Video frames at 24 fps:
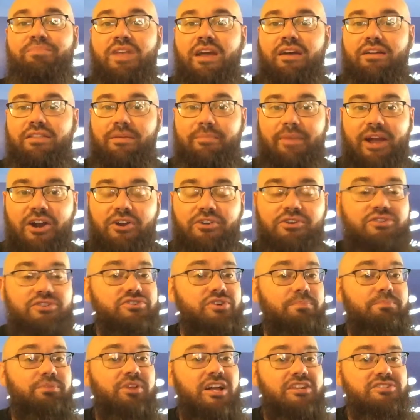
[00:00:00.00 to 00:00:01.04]
The Mariners are
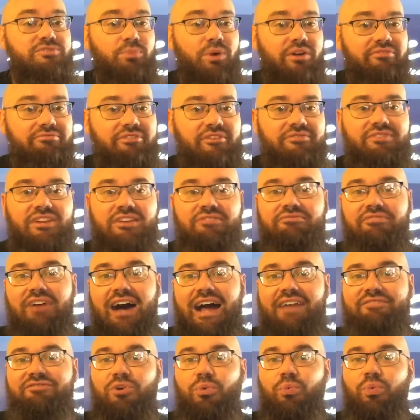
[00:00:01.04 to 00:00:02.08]
plus
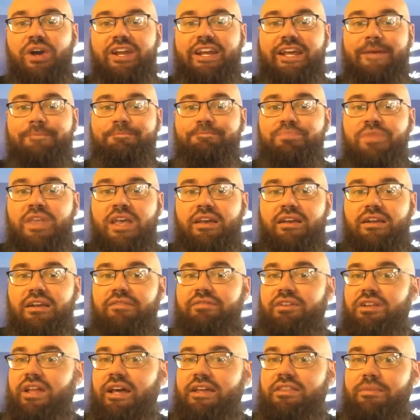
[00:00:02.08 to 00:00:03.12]
+155 to win it. And if
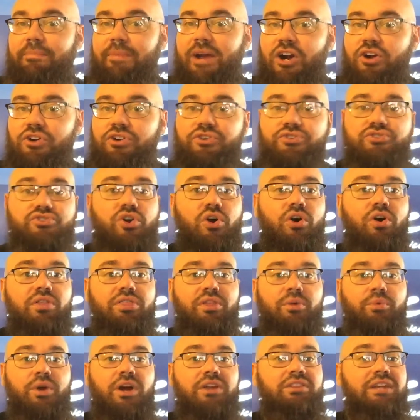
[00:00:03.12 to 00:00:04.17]
you like the Mariners on
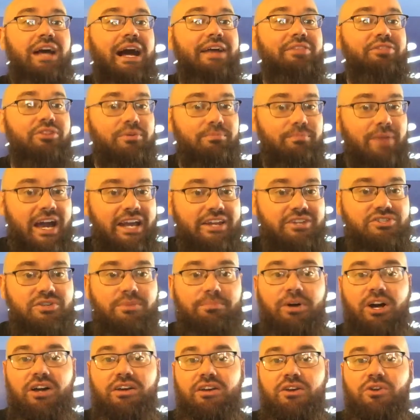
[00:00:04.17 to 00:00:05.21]
the run line, they're minus
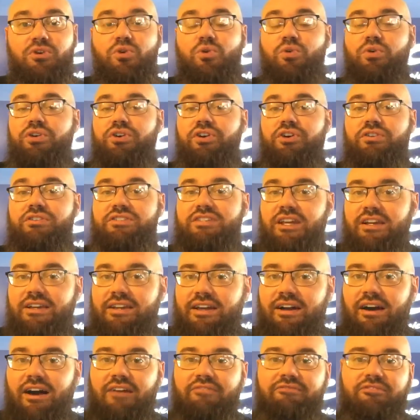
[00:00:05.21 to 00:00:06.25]
-125 to
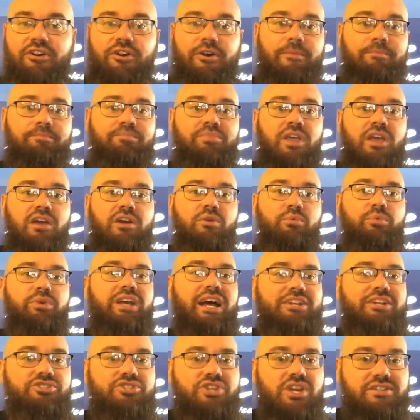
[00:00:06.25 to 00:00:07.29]
cover. We
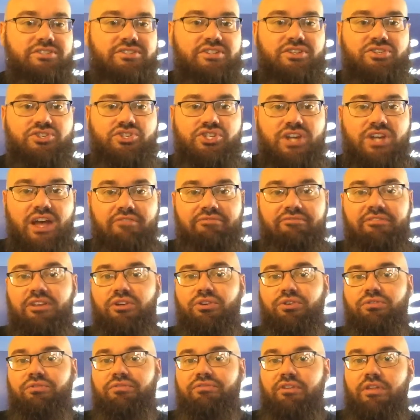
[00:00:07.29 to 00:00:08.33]
got Justice
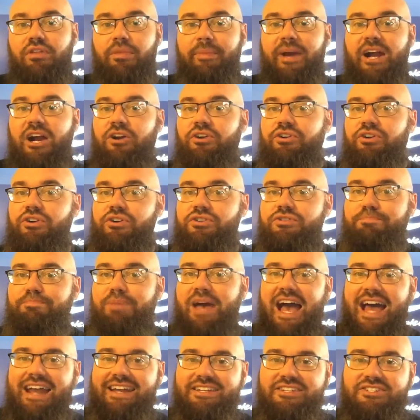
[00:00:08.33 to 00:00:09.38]
Sheffield for the Mariners,
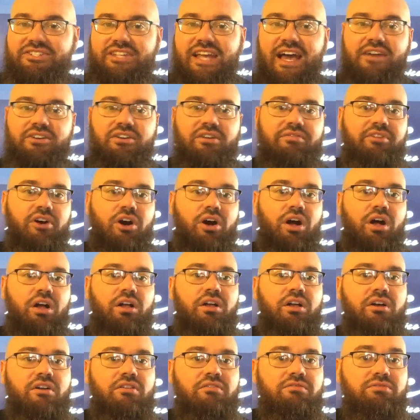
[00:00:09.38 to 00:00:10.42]
Patty Sandoval
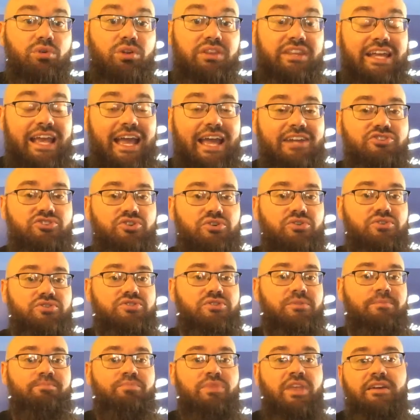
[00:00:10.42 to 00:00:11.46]
for the
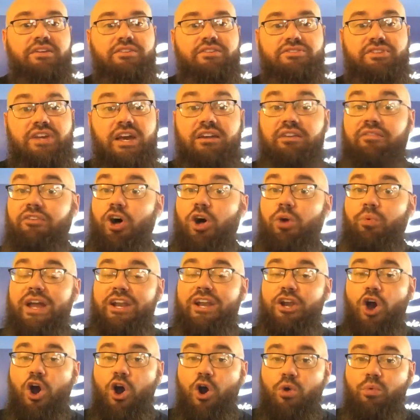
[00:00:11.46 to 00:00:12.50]
Angels. Sandoval went
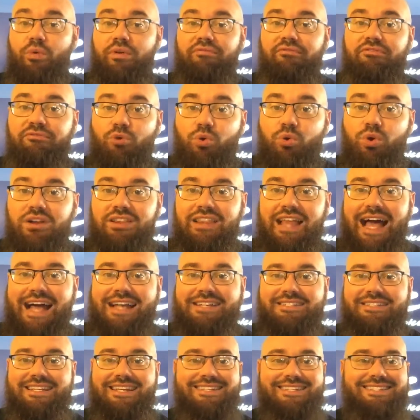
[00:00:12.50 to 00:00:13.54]
0-4
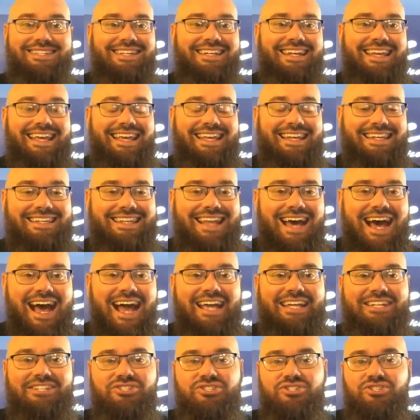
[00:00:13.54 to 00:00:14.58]
last season in
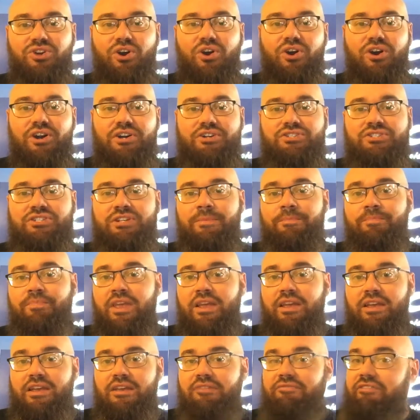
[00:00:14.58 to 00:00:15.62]
9 starts.
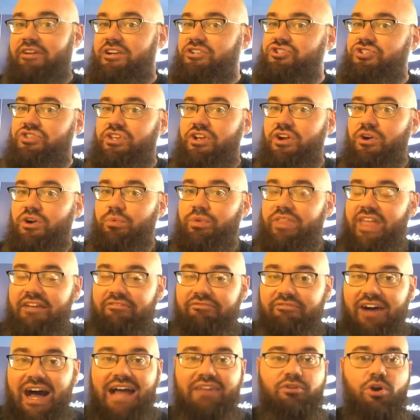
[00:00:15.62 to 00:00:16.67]
He finished the year with a
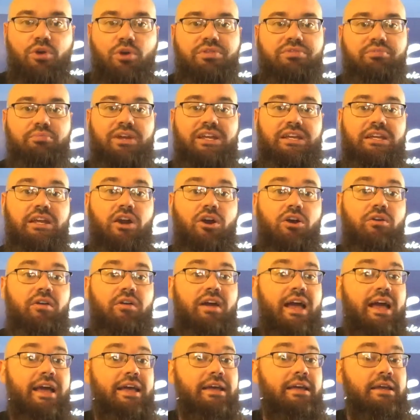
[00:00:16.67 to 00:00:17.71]
5.03
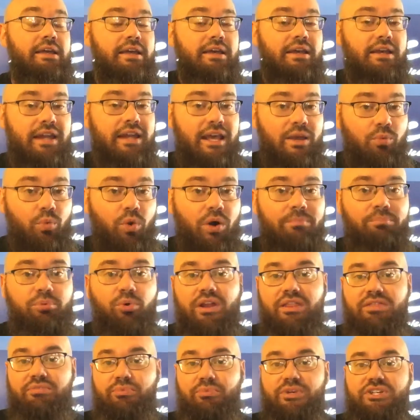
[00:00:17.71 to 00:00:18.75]
ERA and a
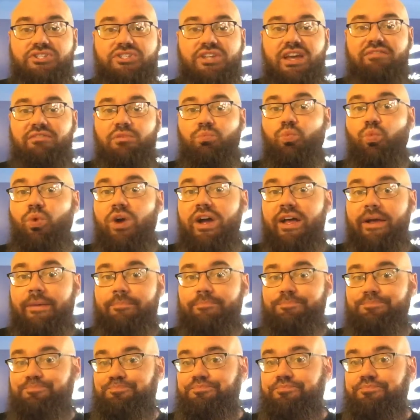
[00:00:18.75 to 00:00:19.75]
1.37 whip.